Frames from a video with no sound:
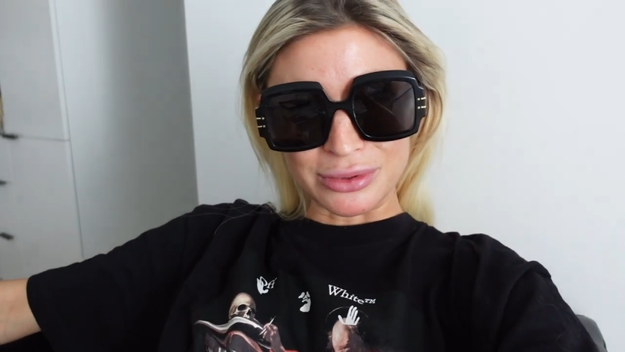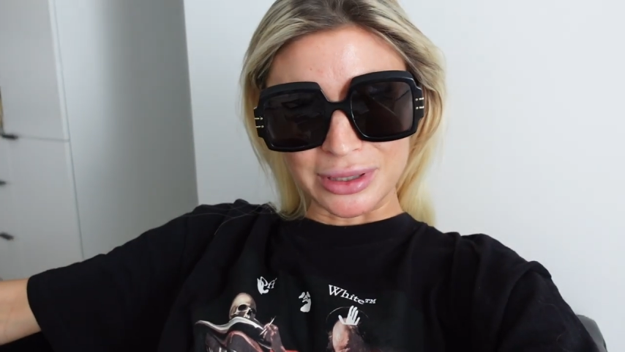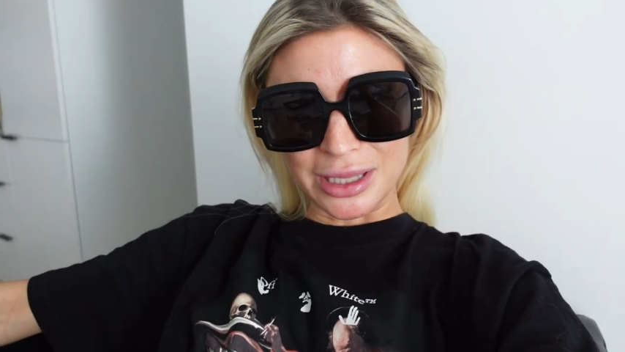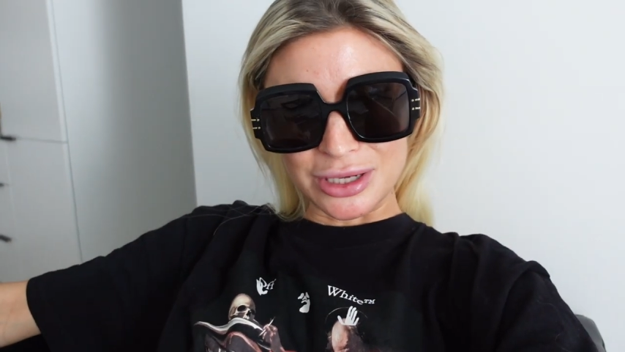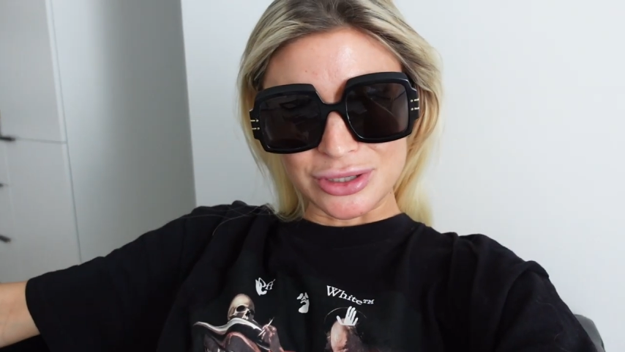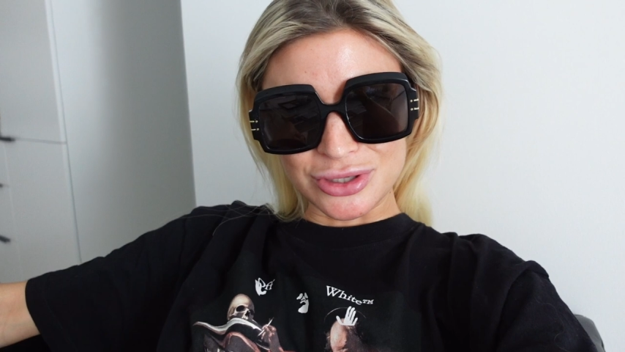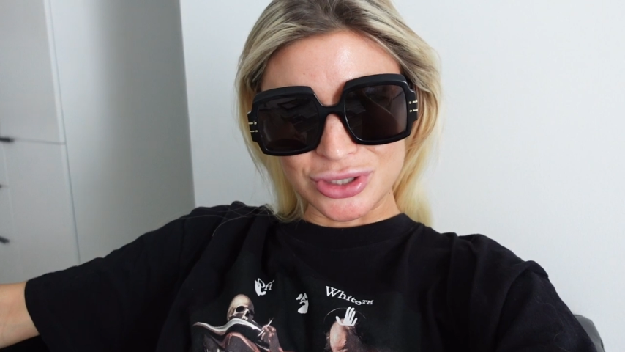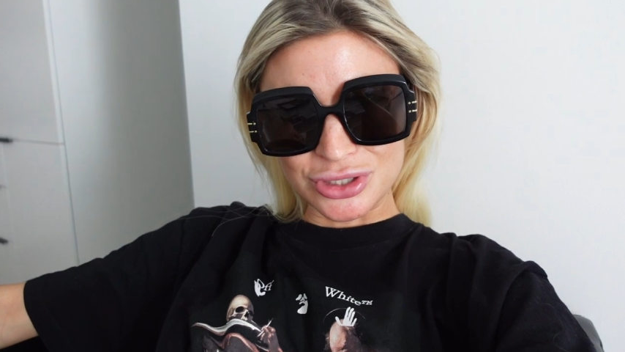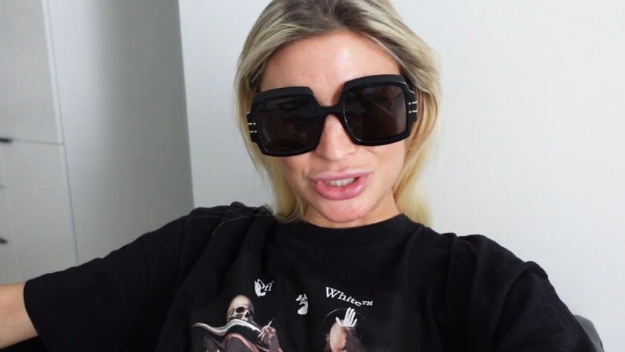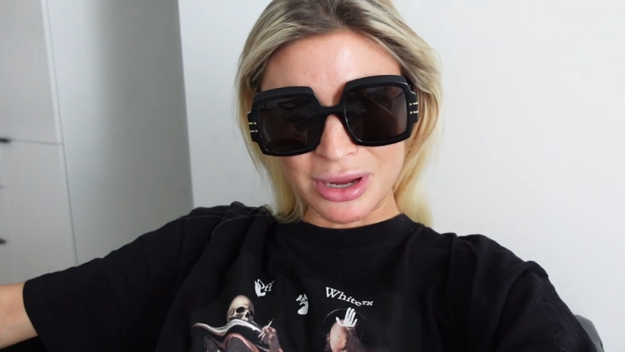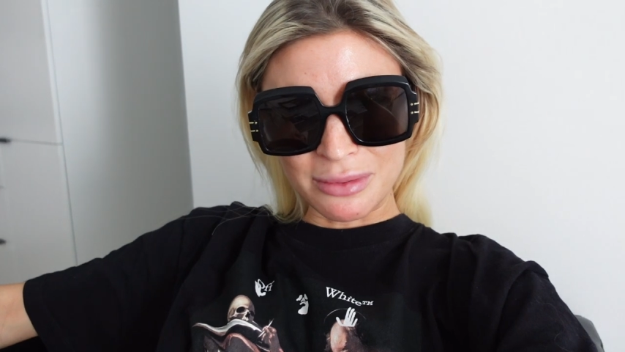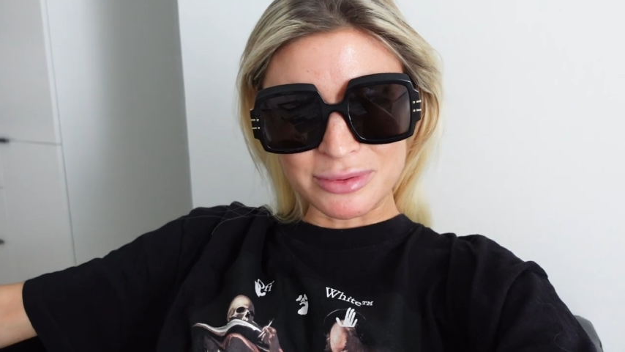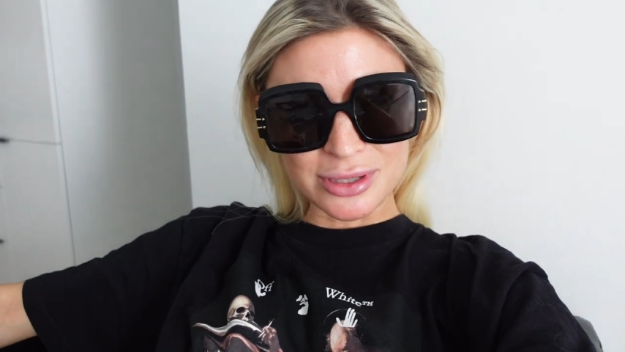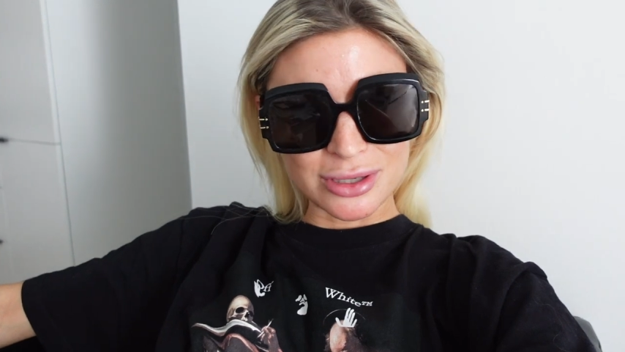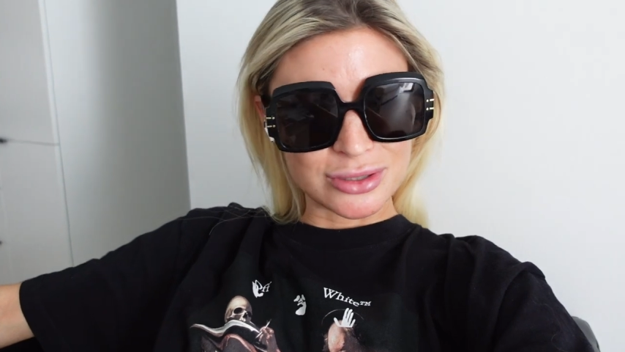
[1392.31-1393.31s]

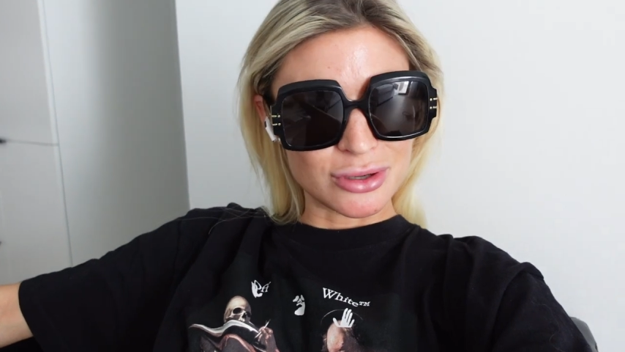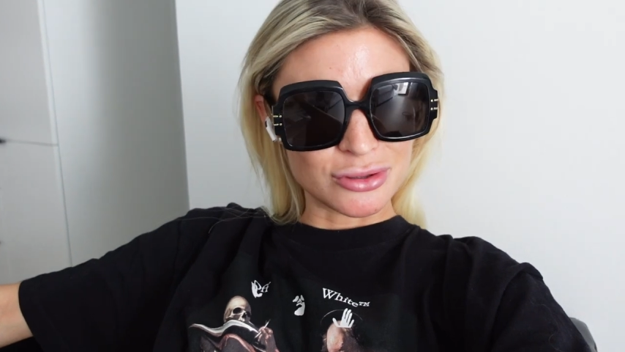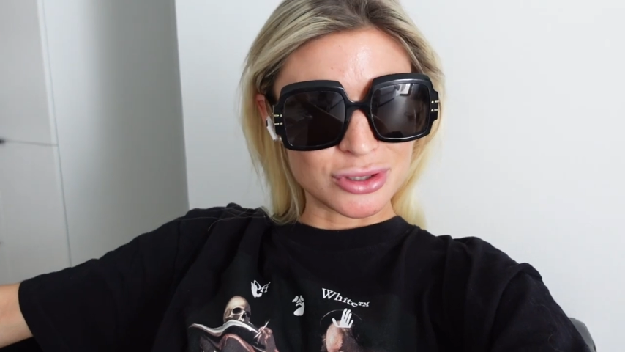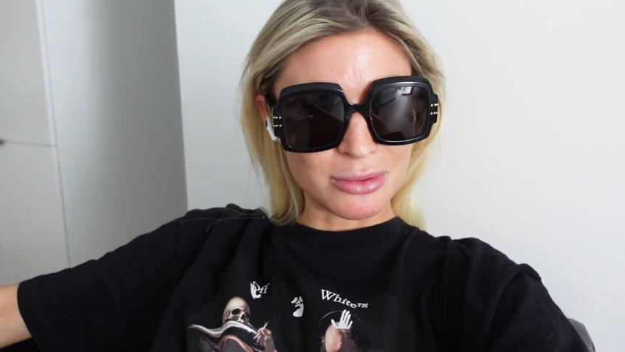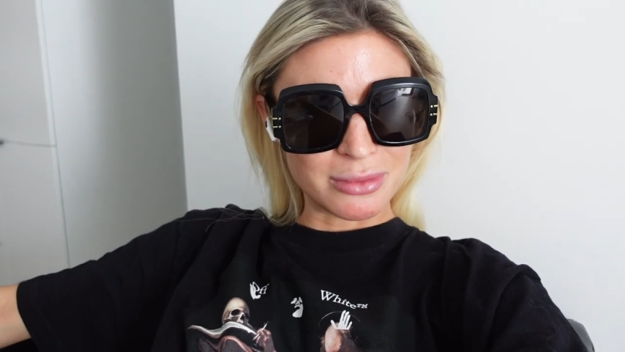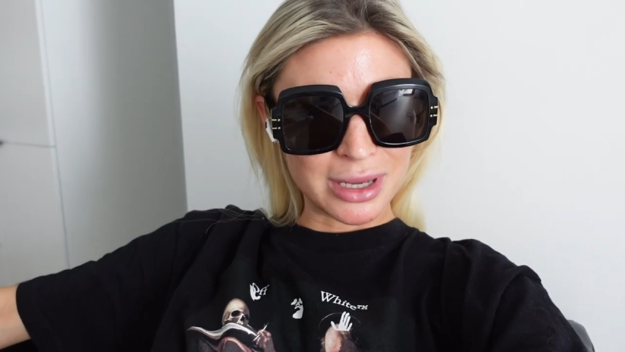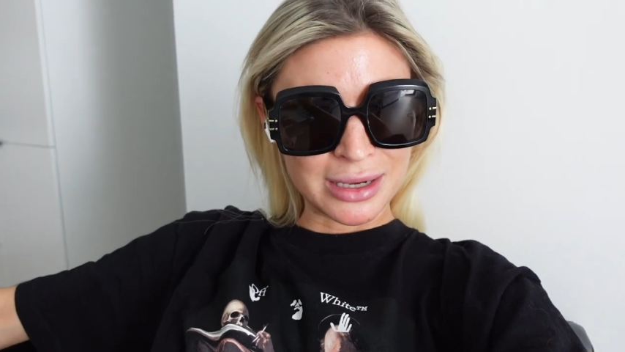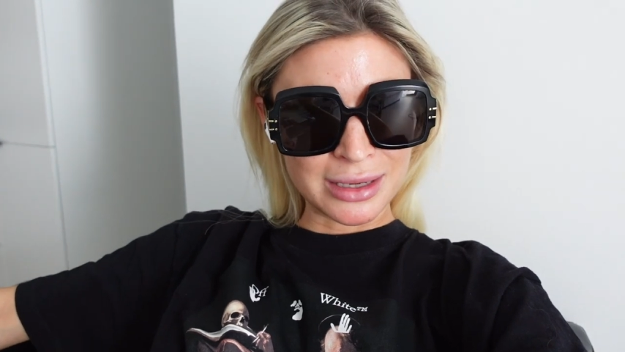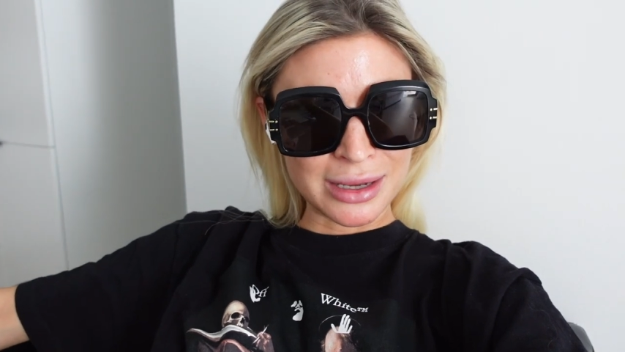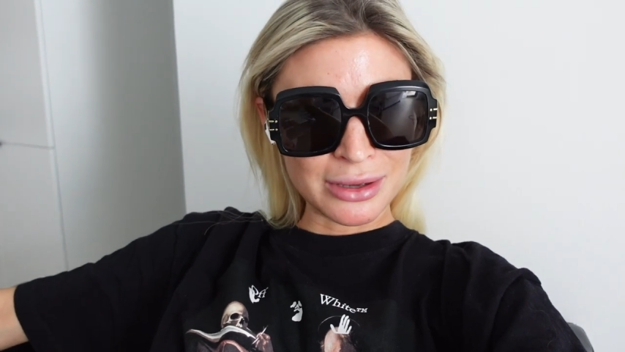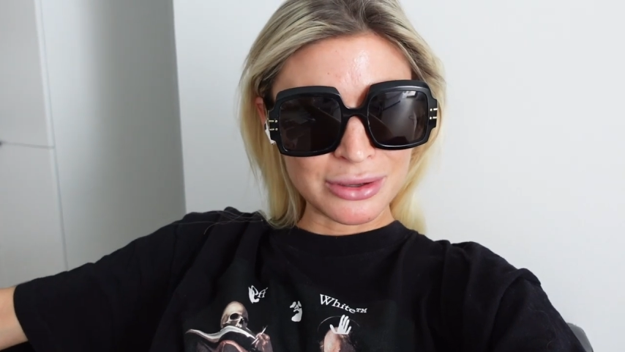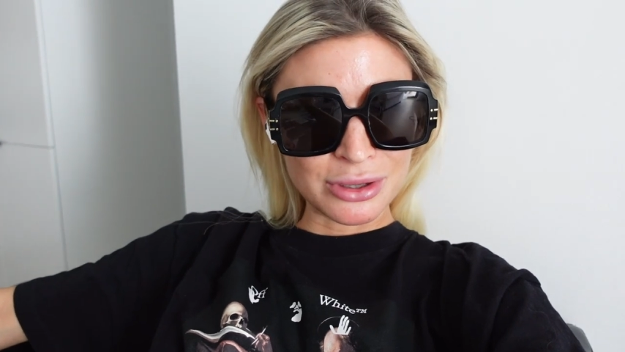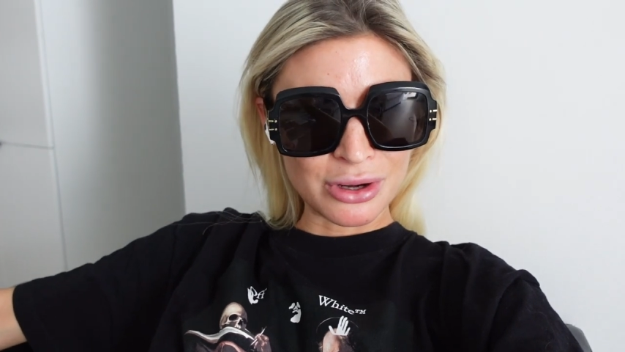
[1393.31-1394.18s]
relationships on social media,